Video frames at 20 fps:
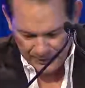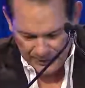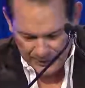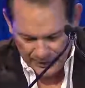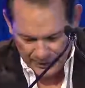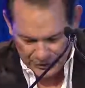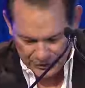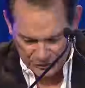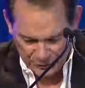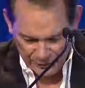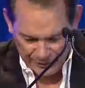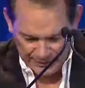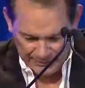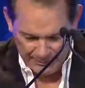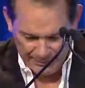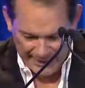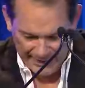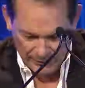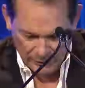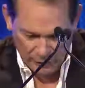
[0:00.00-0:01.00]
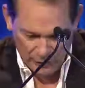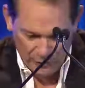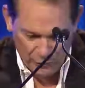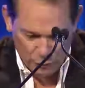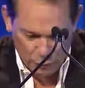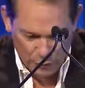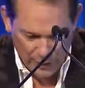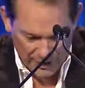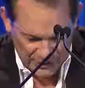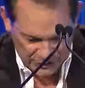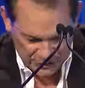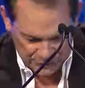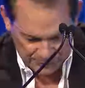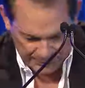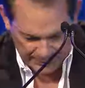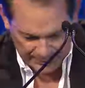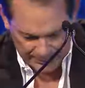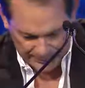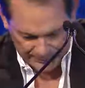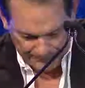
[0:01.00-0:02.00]
Screening Panel, or the RUSP.
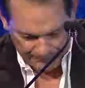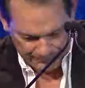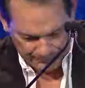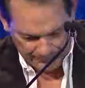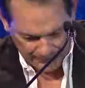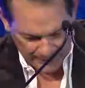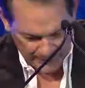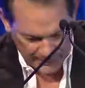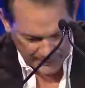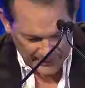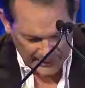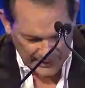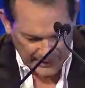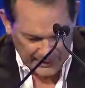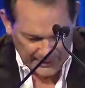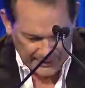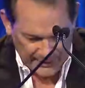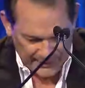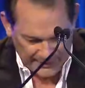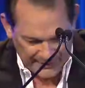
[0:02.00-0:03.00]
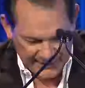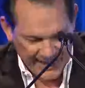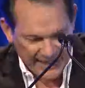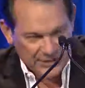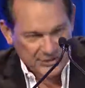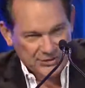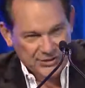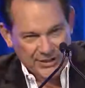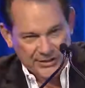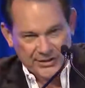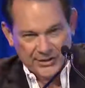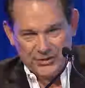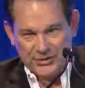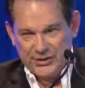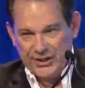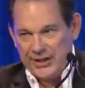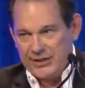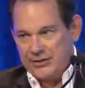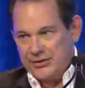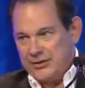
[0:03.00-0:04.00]
That set the
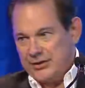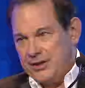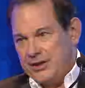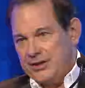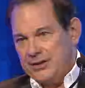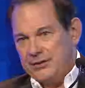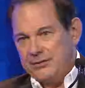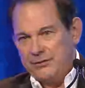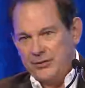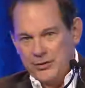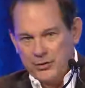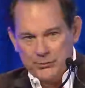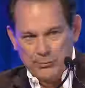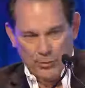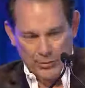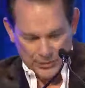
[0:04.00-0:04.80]
standard for newborn